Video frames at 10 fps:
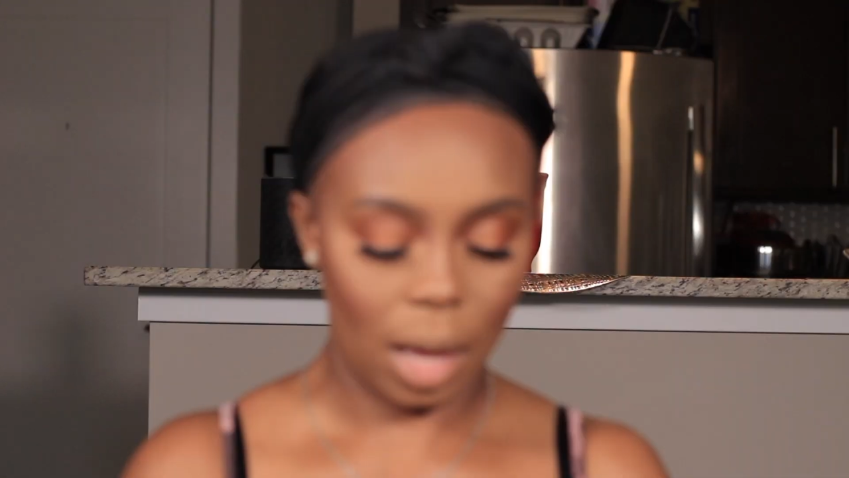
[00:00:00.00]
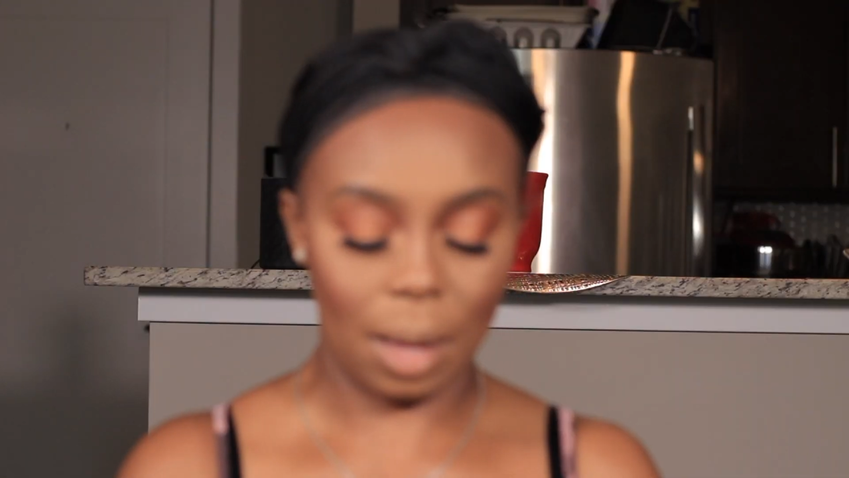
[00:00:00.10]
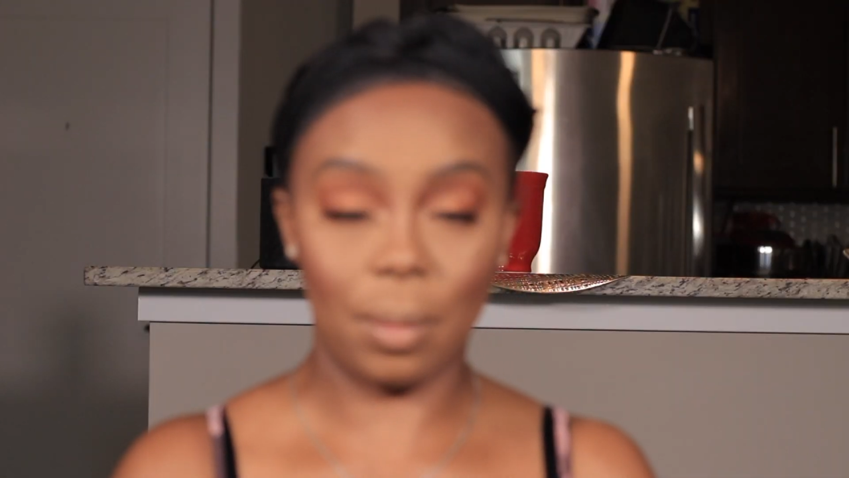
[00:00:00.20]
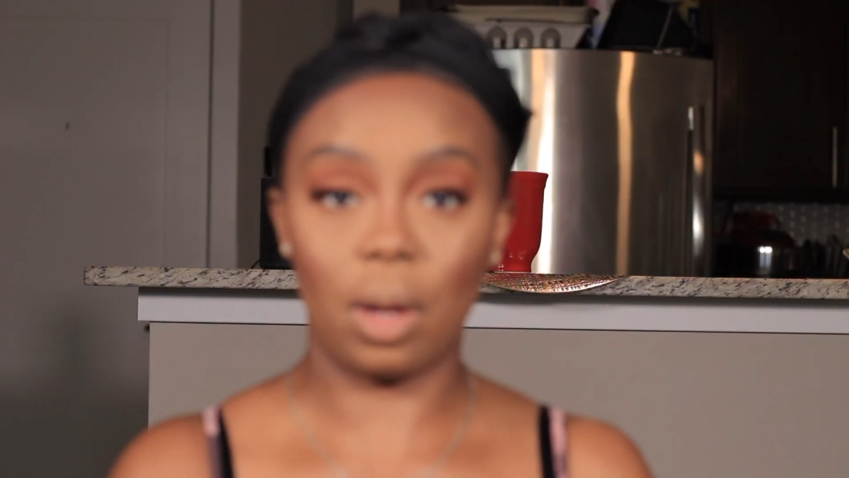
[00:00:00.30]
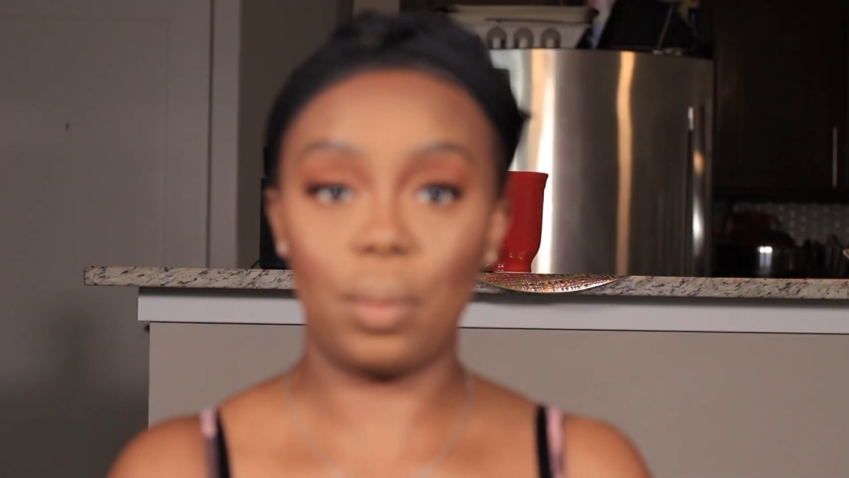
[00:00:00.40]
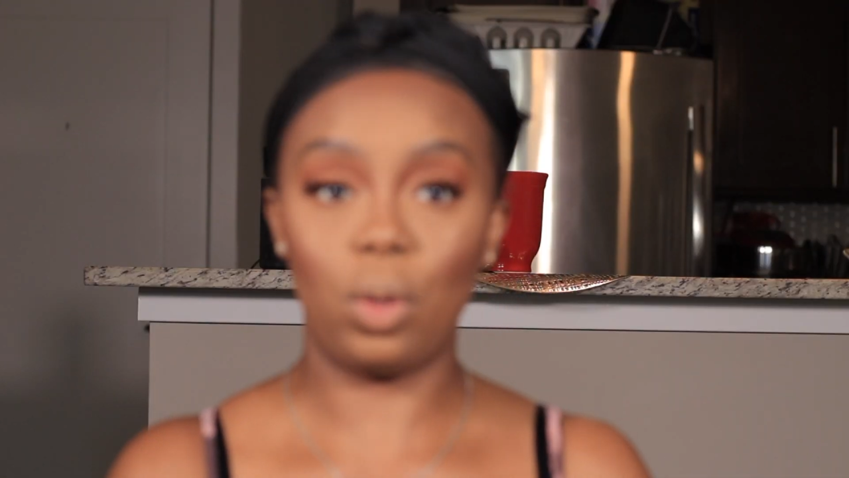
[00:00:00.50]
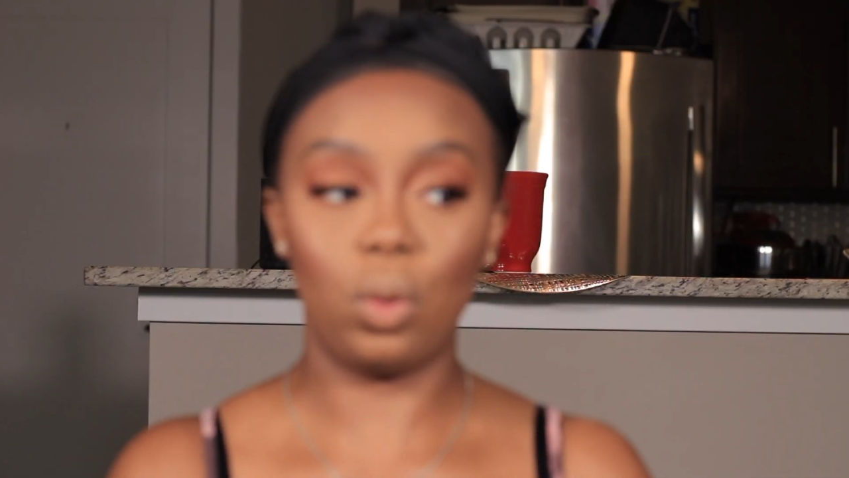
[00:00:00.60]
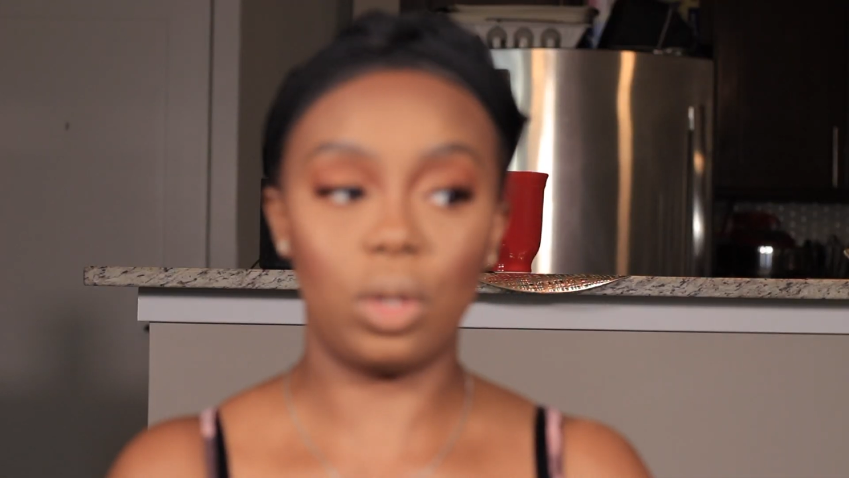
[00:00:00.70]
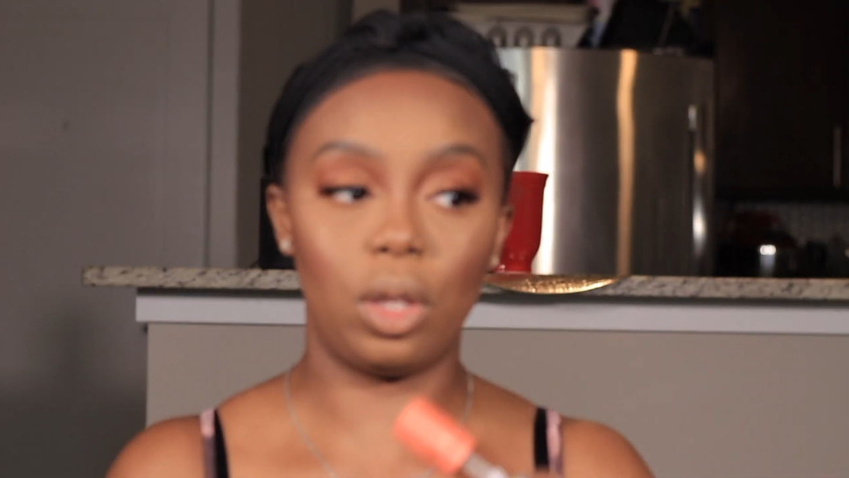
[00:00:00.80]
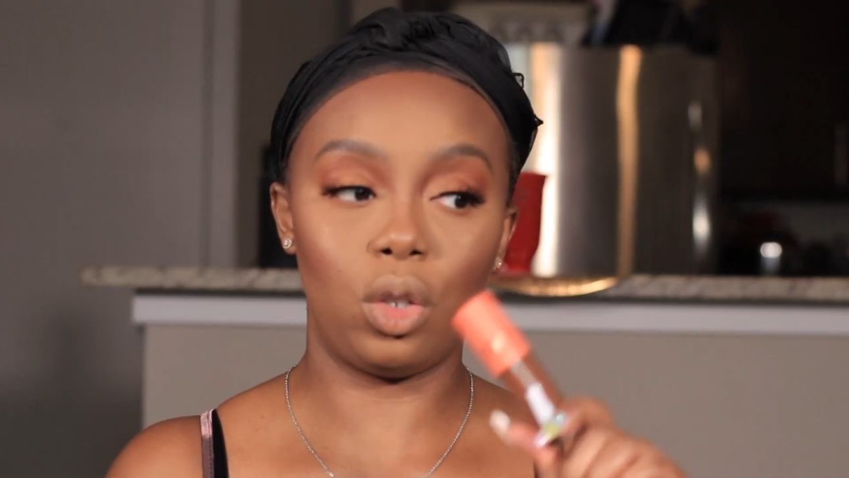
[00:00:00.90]
I'm going to be
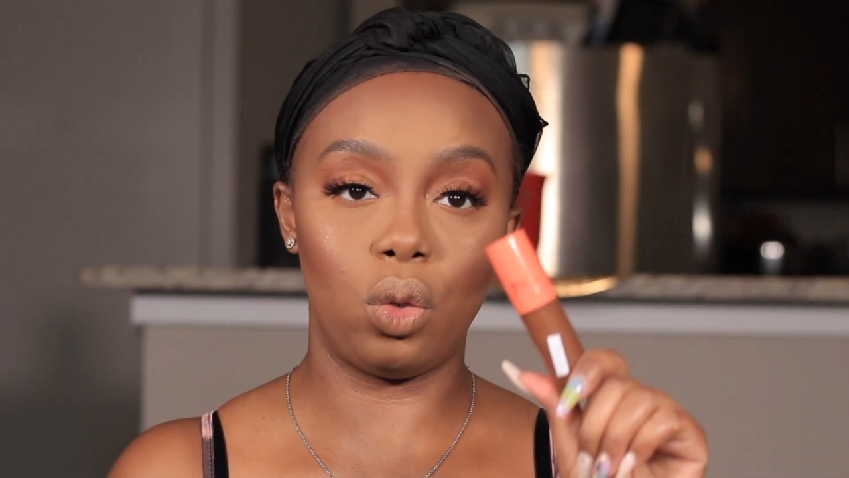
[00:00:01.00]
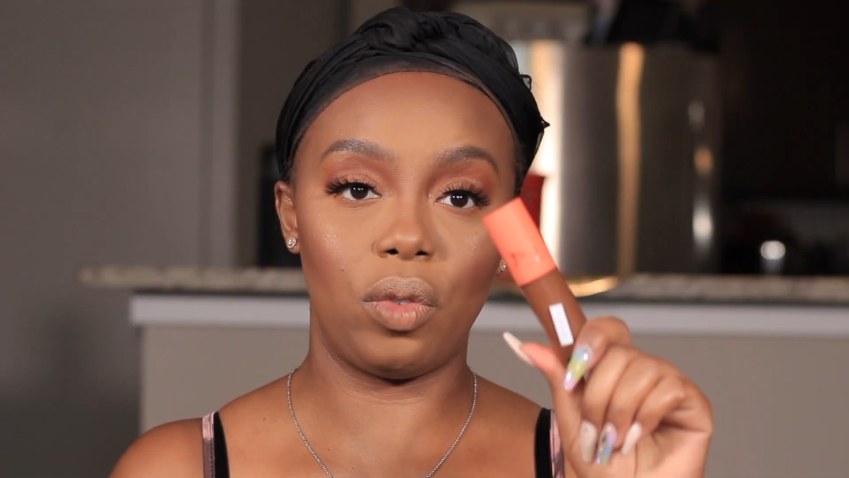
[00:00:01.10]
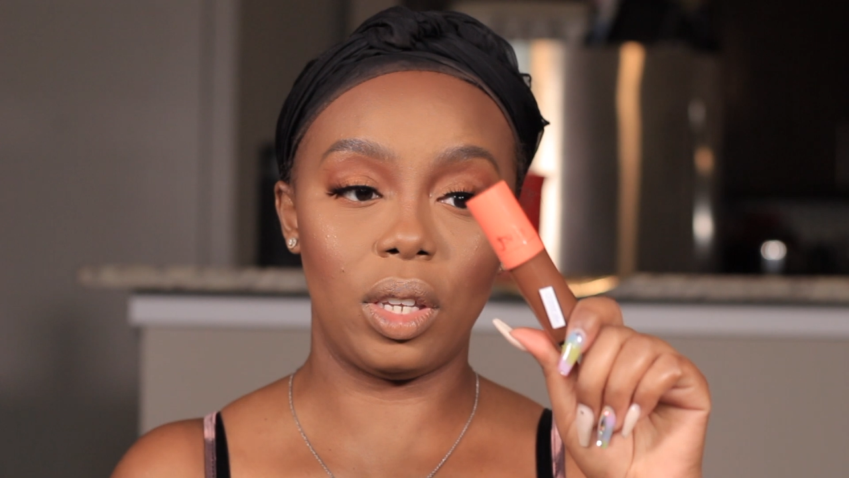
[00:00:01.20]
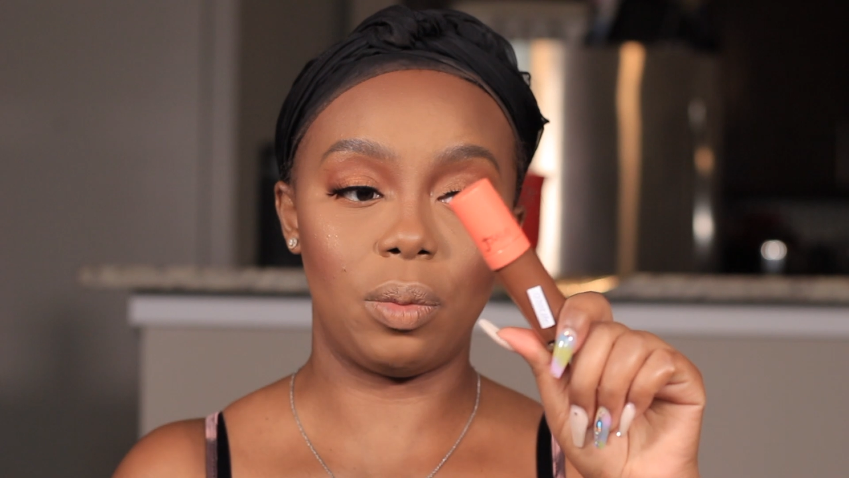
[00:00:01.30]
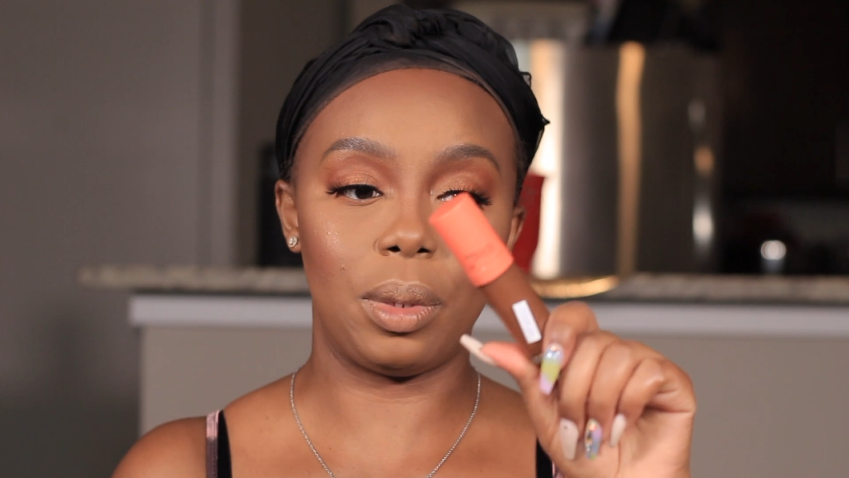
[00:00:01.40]
using the Juvia's